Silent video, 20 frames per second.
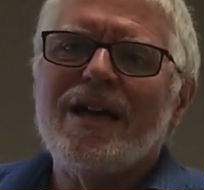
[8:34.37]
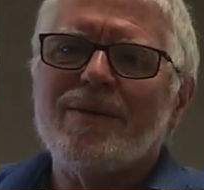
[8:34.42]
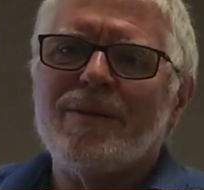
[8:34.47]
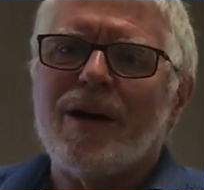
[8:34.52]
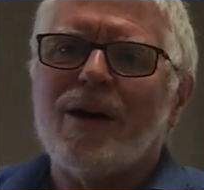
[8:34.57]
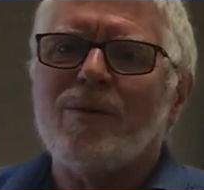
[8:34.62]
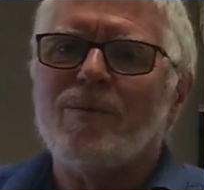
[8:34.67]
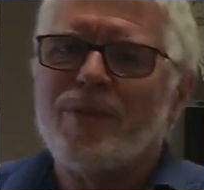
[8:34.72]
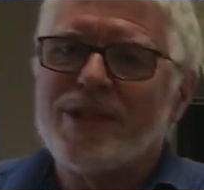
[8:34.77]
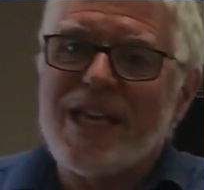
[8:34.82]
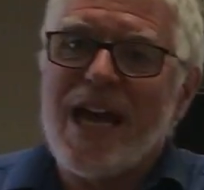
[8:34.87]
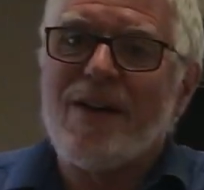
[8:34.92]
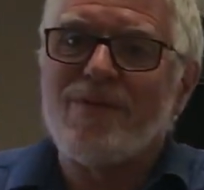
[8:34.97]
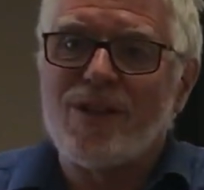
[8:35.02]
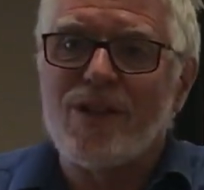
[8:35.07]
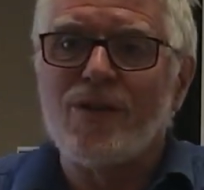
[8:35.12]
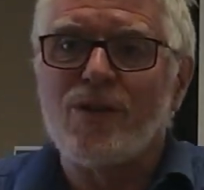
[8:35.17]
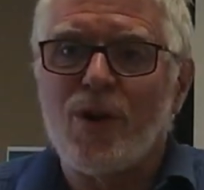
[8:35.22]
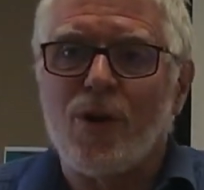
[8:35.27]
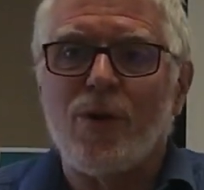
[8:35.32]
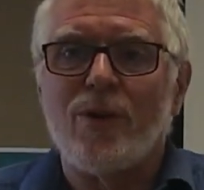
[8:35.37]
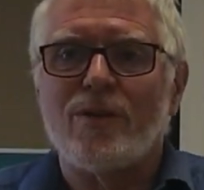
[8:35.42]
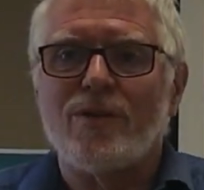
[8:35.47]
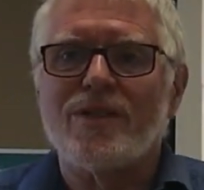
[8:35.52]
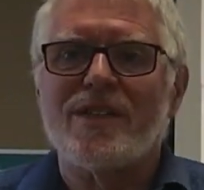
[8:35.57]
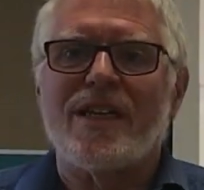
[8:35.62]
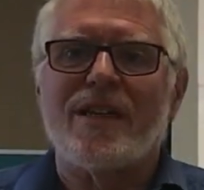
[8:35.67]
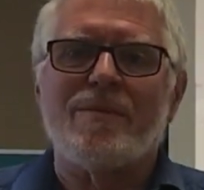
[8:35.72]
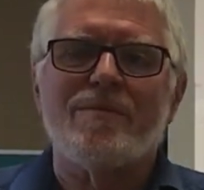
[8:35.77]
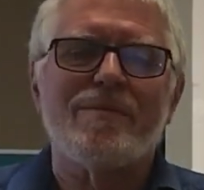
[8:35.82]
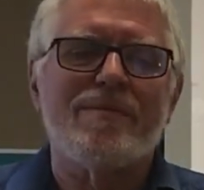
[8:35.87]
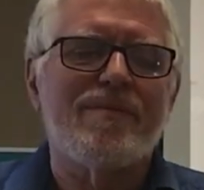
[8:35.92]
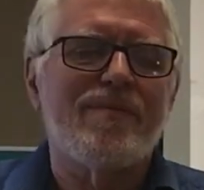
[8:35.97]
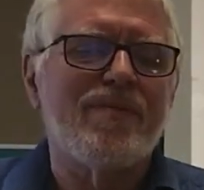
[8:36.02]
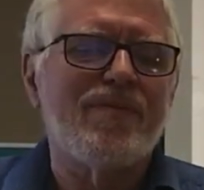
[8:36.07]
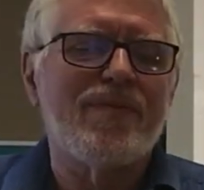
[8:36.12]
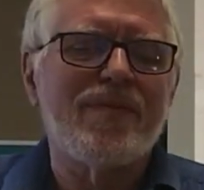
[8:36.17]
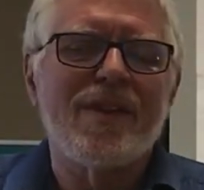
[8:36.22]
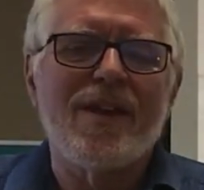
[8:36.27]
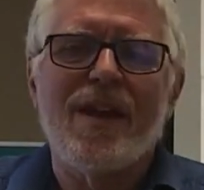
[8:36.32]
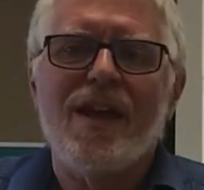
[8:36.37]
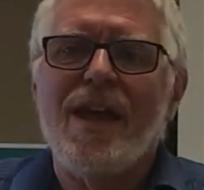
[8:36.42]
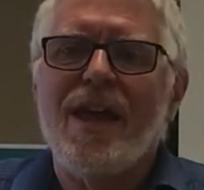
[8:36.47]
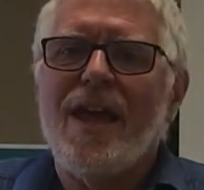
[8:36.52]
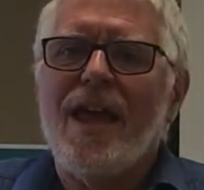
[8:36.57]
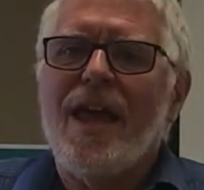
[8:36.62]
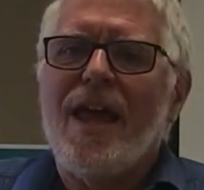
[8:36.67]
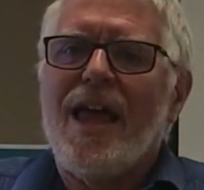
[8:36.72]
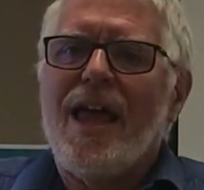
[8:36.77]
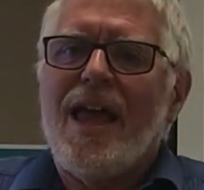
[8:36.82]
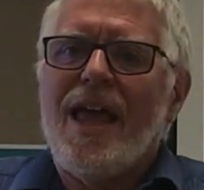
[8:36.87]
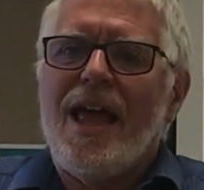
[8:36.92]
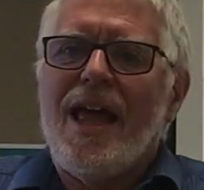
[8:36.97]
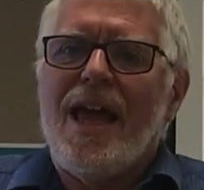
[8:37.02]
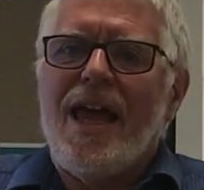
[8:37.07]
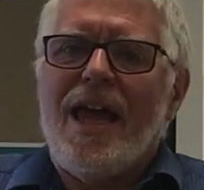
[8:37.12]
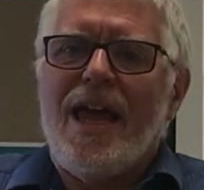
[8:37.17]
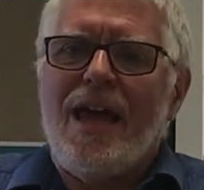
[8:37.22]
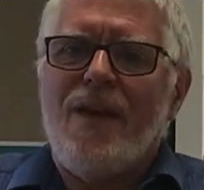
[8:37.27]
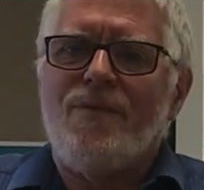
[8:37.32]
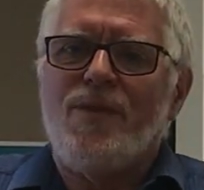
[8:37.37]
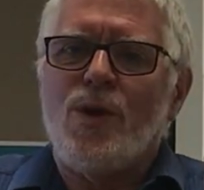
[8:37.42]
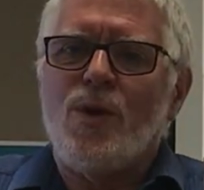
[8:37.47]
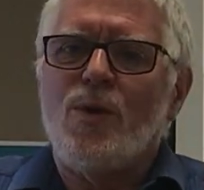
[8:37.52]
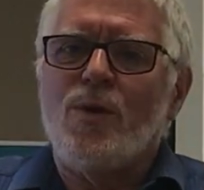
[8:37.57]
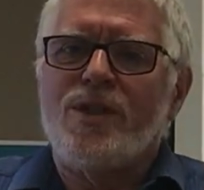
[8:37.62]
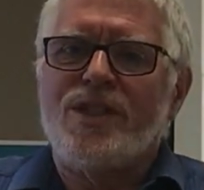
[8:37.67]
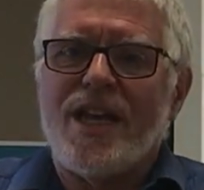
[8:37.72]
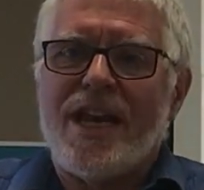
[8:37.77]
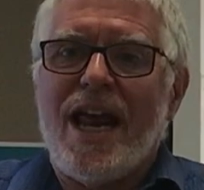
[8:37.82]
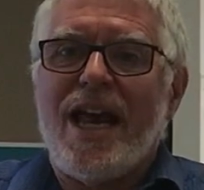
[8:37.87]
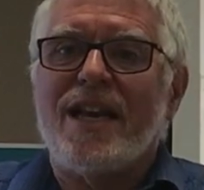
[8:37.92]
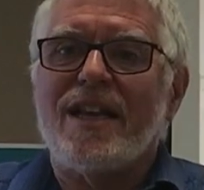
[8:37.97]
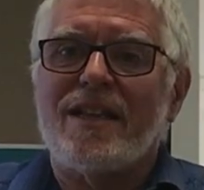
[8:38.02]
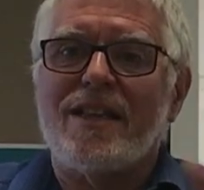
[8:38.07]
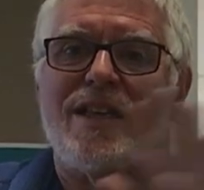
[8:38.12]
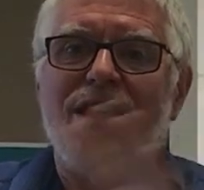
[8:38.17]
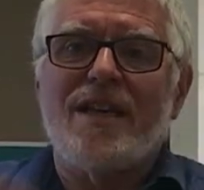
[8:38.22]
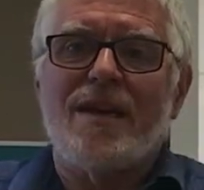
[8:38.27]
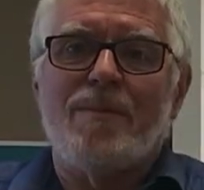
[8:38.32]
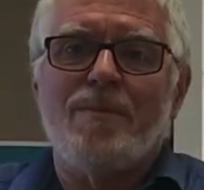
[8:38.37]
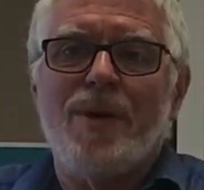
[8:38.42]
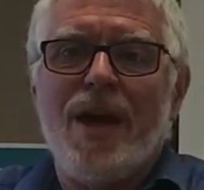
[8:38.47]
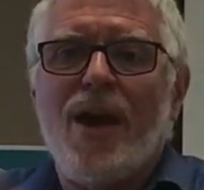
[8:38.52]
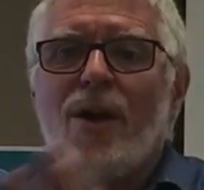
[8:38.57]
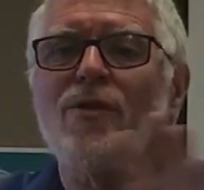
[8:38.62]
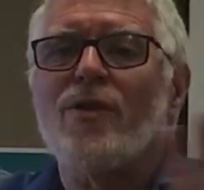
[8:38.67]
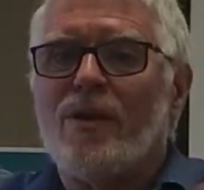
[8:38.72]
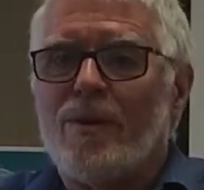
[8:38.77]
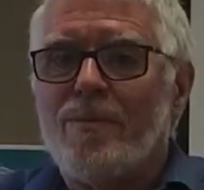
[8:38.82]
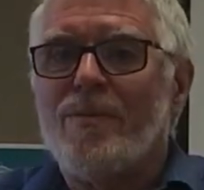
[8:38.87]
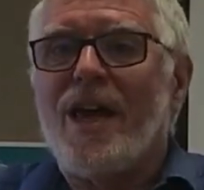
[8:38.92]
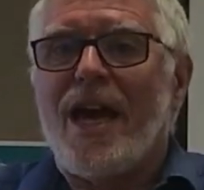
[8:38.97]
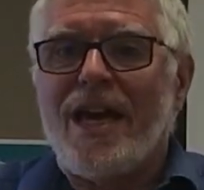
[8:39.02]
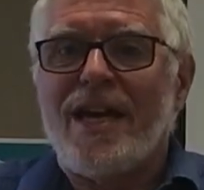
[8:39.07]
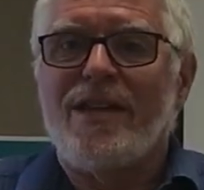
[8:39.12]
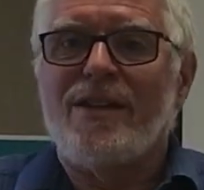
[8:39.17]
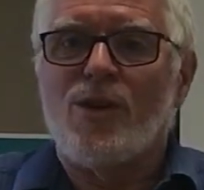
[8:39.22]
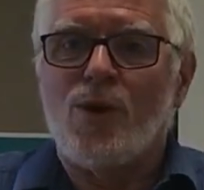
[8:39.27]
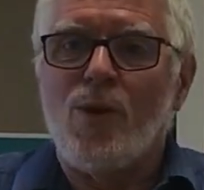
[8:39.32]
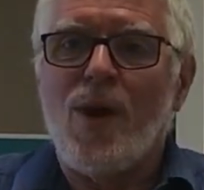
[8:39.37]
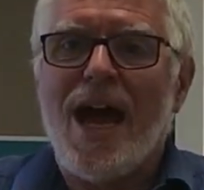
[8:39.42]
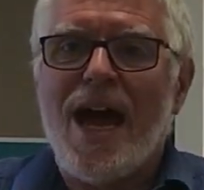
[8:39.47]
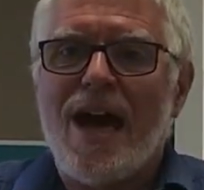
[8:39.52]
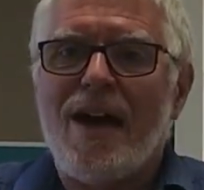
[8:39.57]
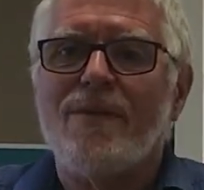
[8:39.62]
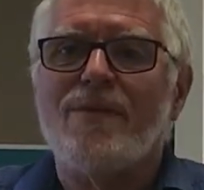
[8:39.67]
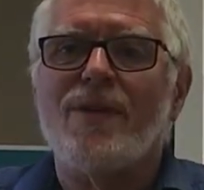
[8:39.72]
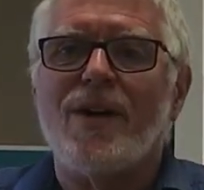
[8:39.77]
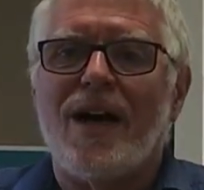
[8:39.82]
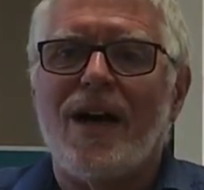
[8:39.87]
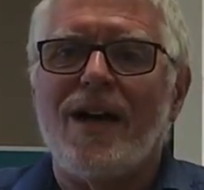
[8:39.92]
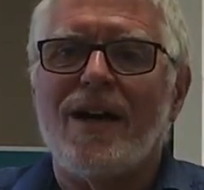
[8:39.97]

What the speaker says: No, but they have little kernels in them. If you genetically compare them, they do have,